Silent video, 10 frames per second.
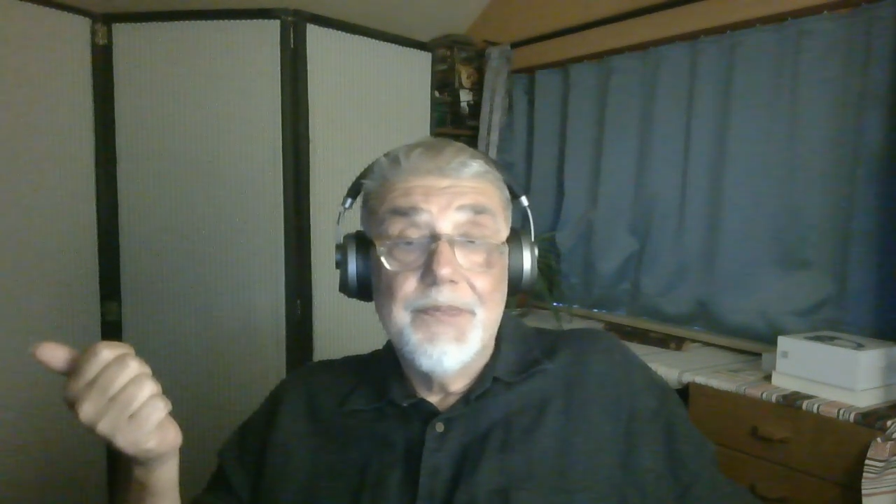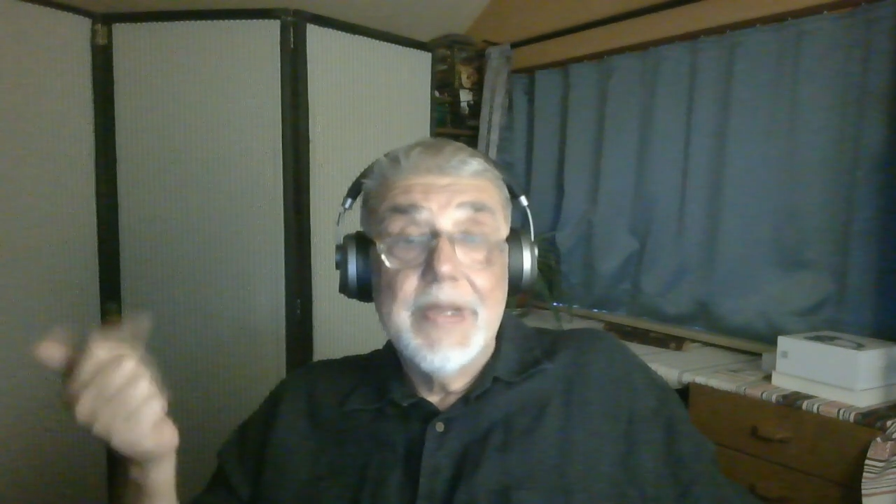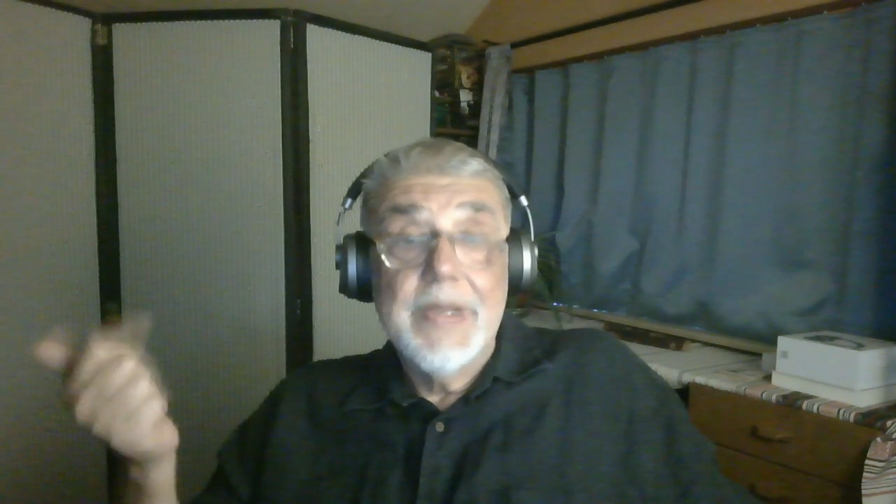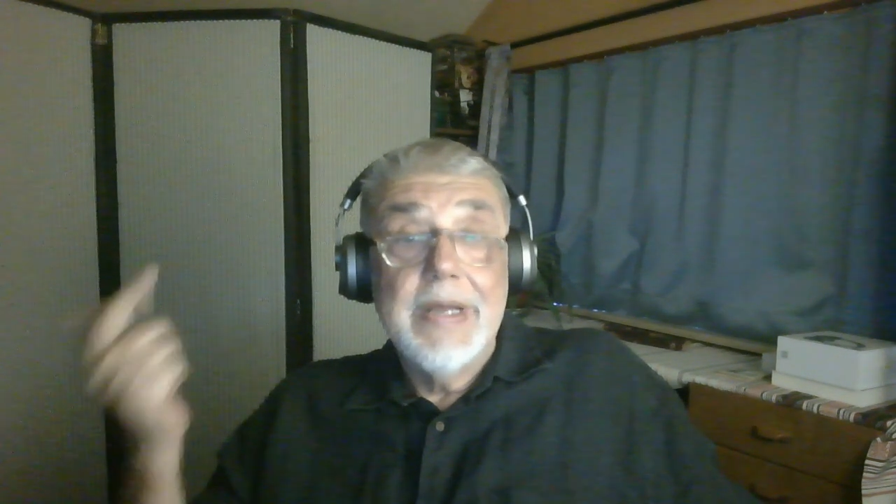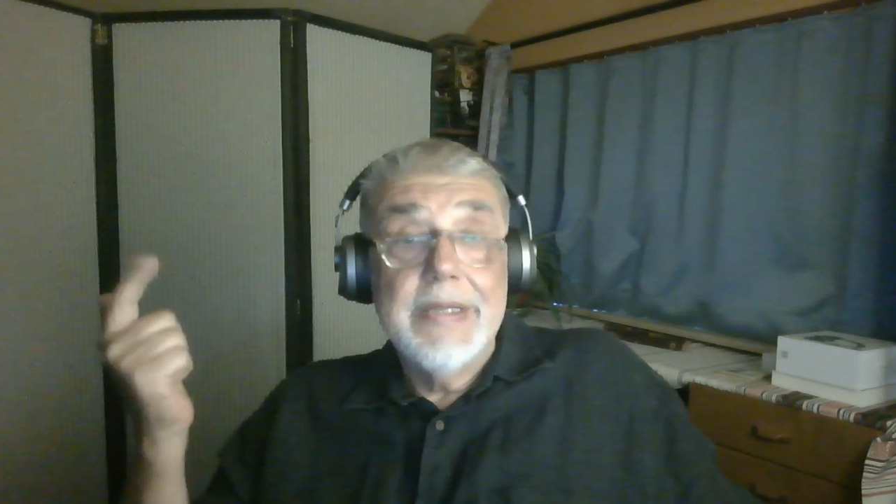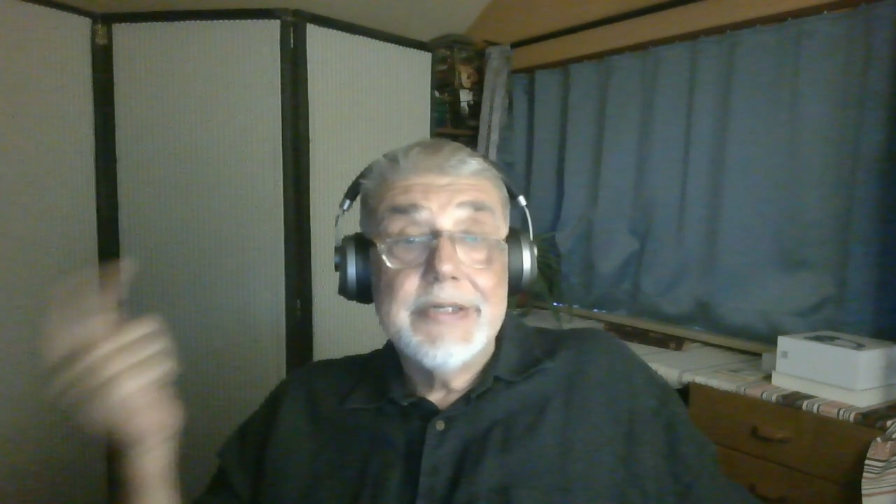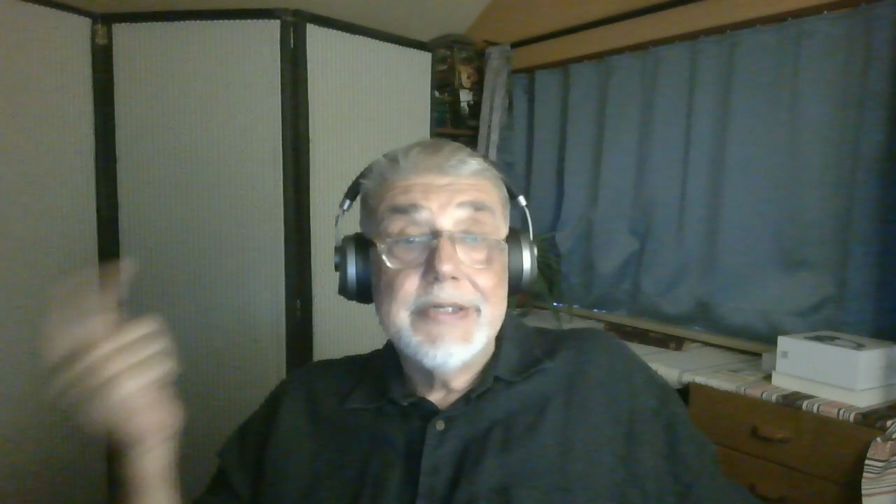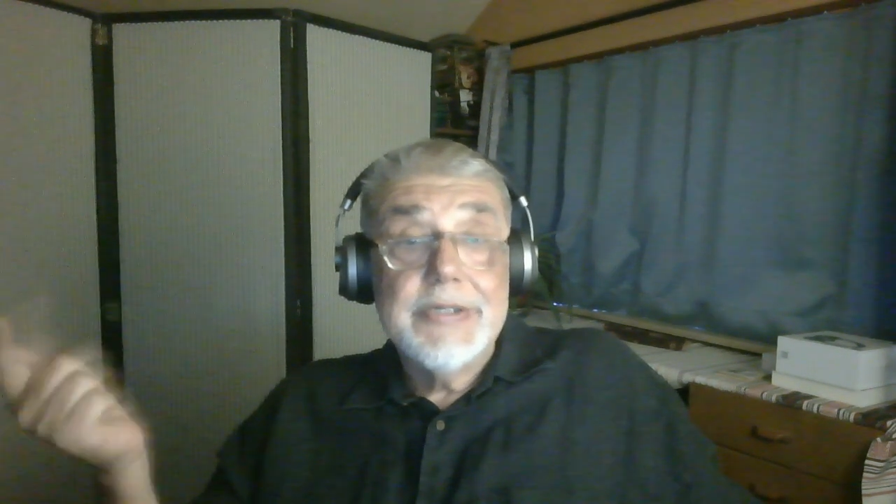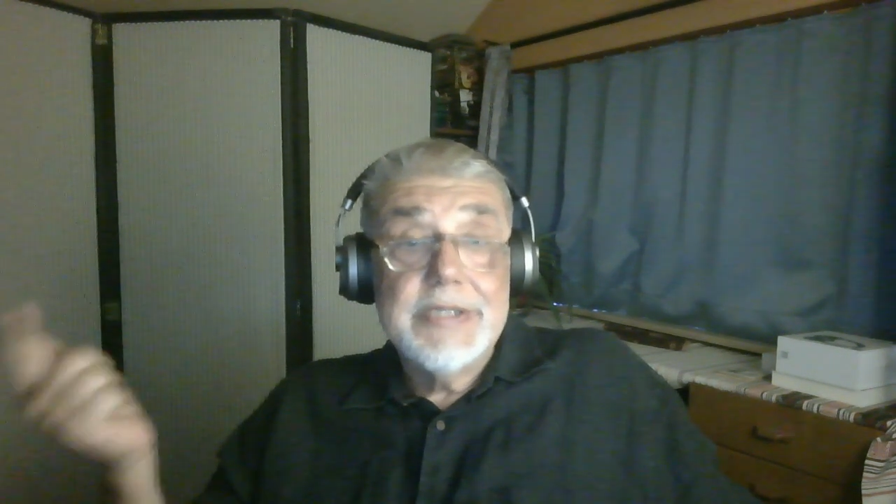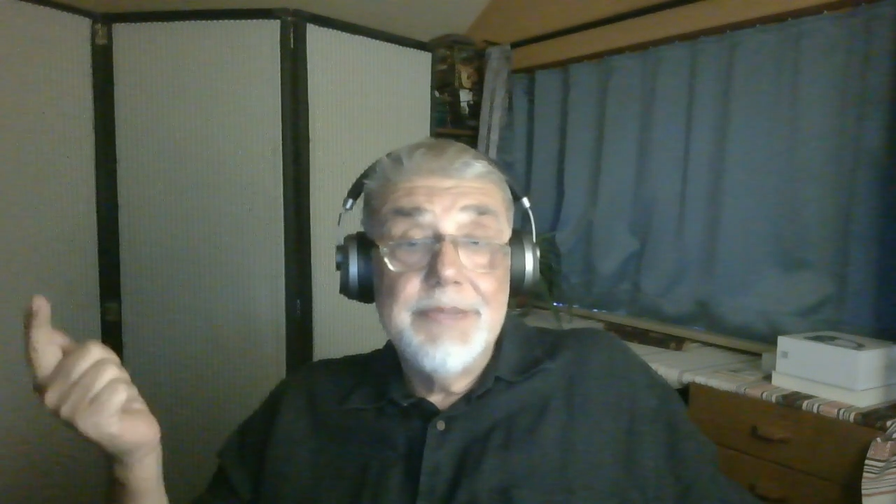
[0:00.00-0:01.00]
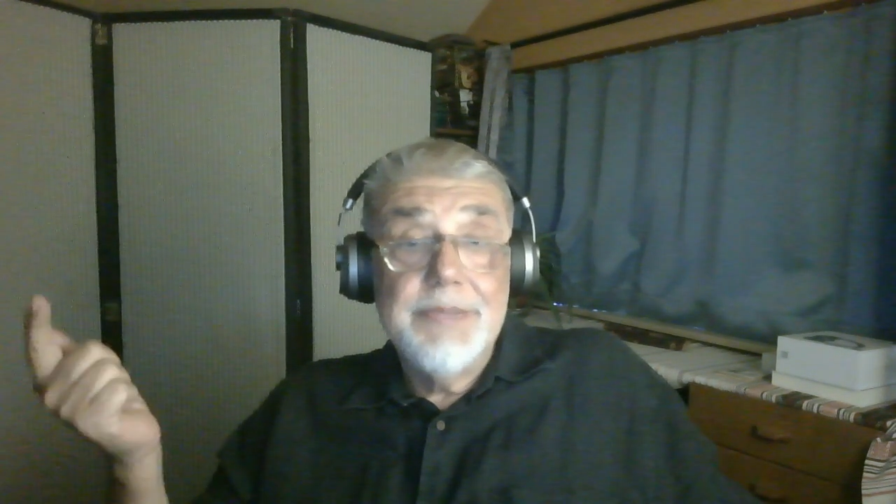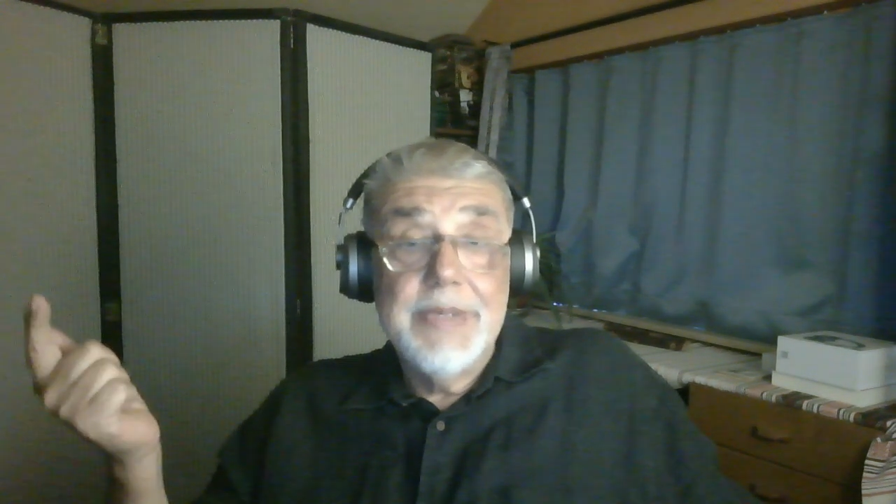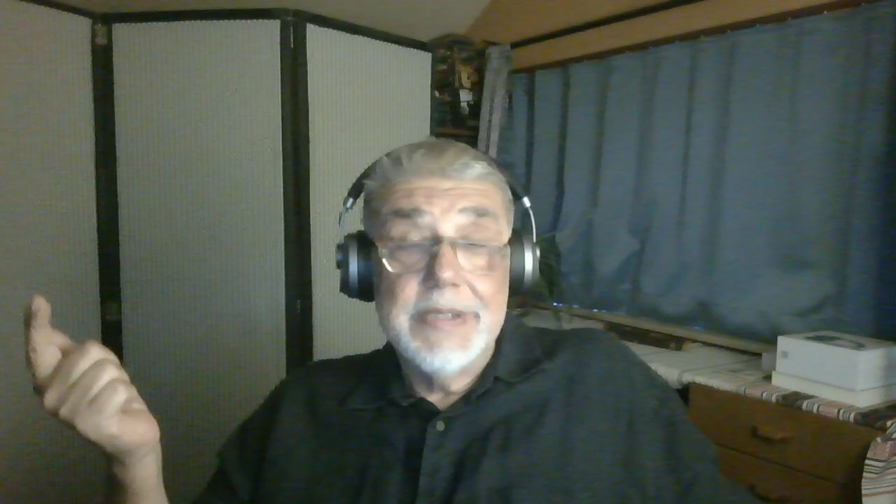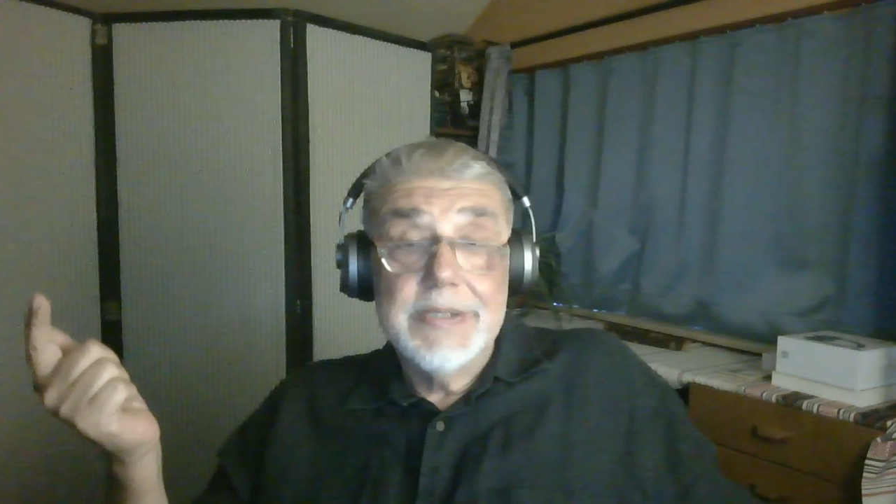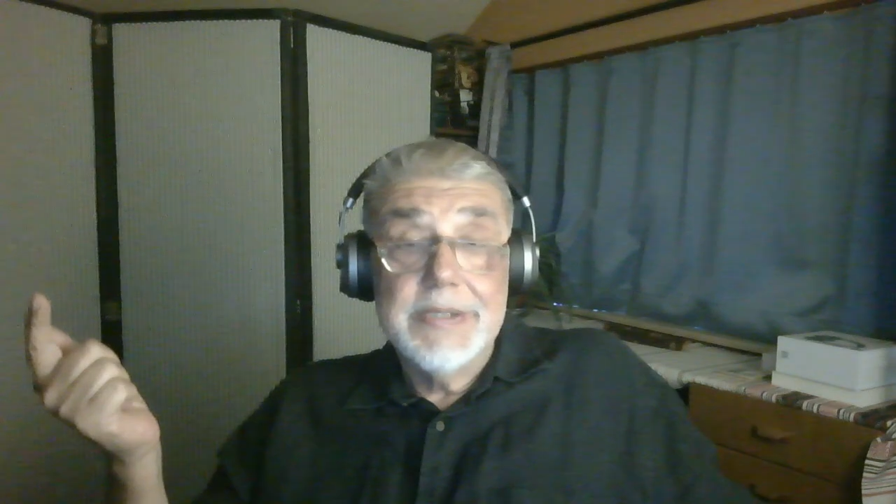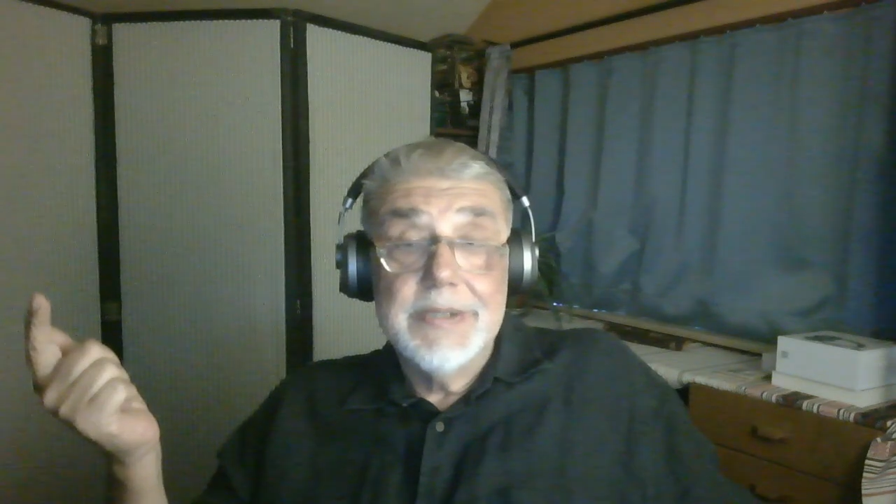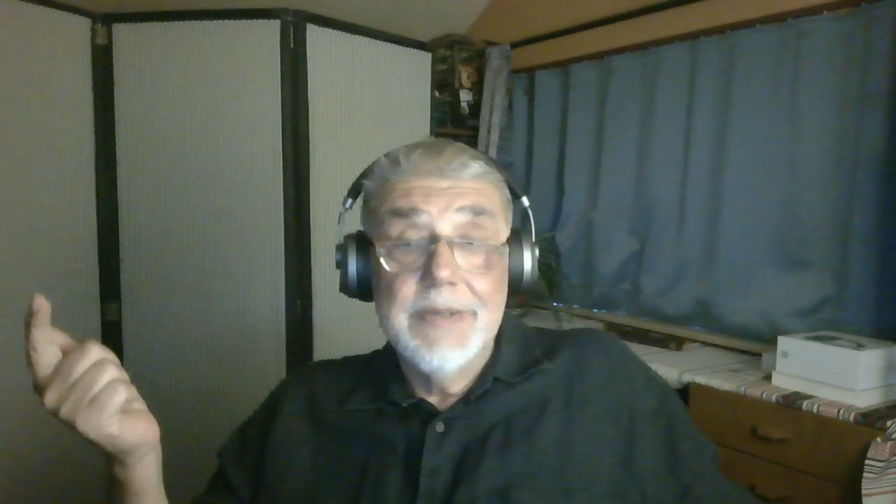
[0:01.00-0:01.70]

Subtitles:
electricity bills